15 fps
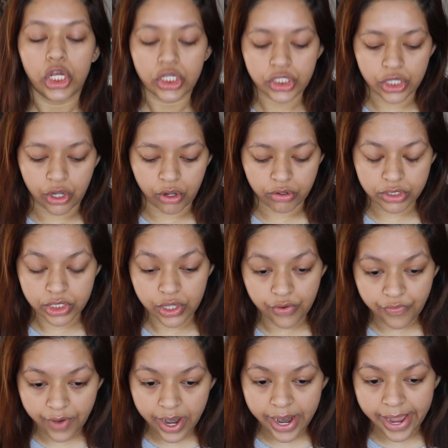So
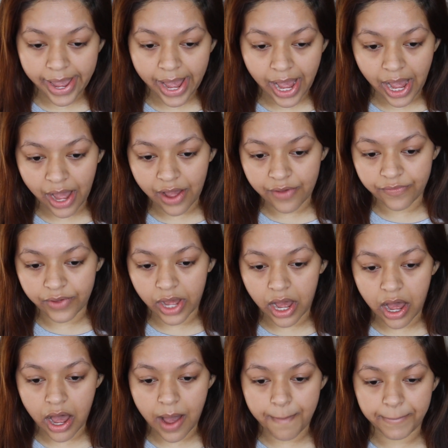far I have
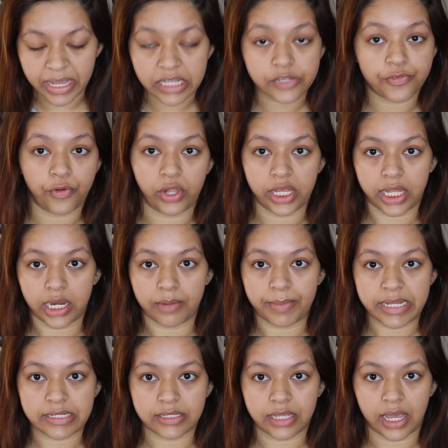exfoliated my
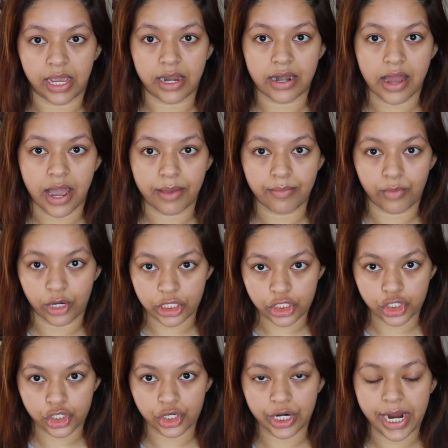skin, I
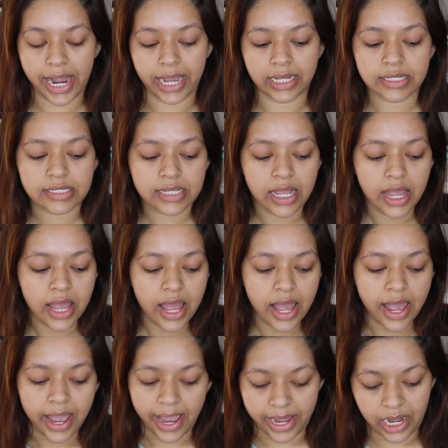moisturized,
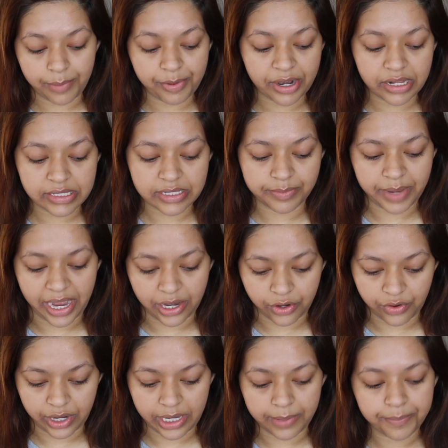and I put on some eye
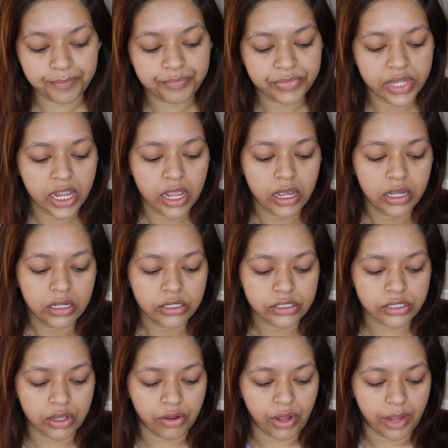cream.
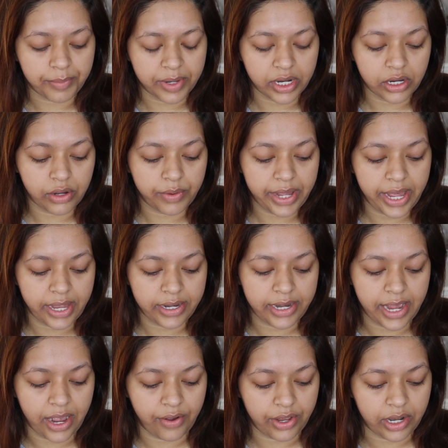So I'm going to go ahead
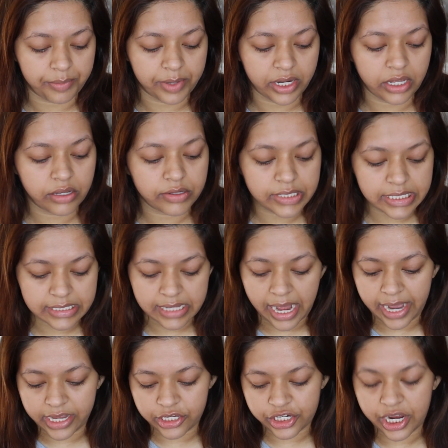now and I'm going to use these
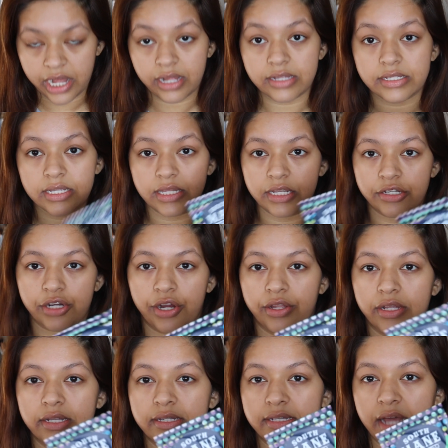eye gels. These are
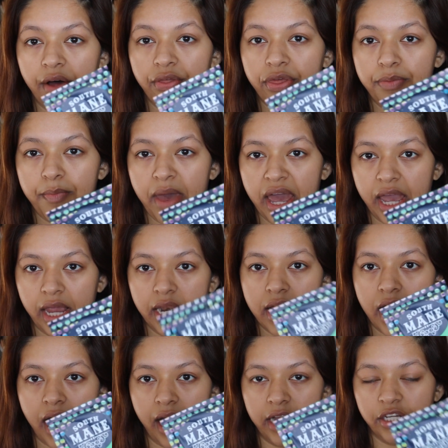the South Main
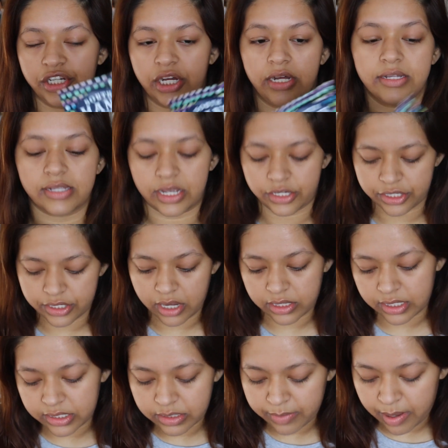eye gels. I just got
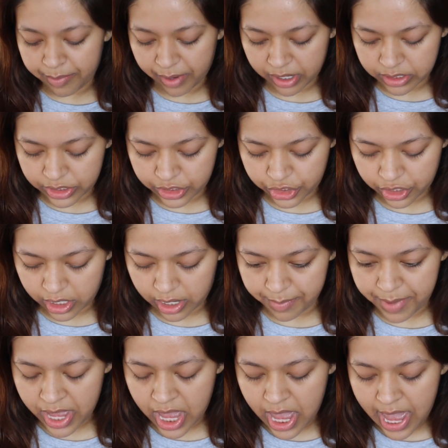these in my
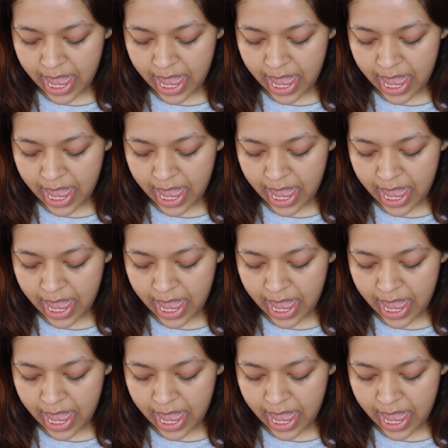BoxyCharm.